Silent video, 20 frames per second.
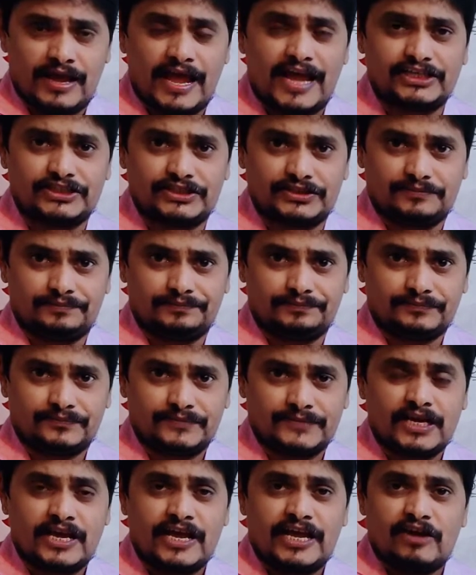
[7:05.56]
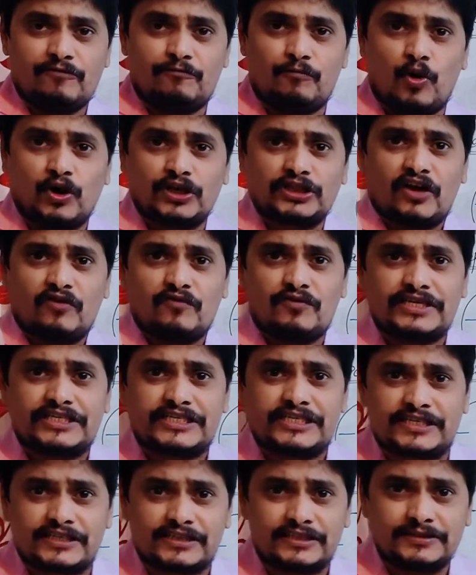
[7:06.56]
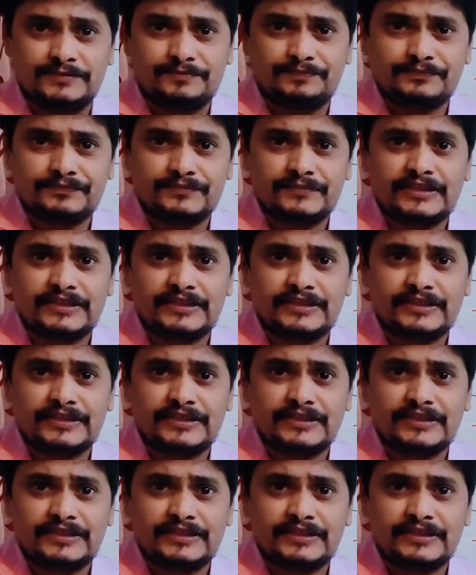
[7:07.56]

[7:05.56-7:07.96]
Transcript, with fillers: Axial. If both are vertical,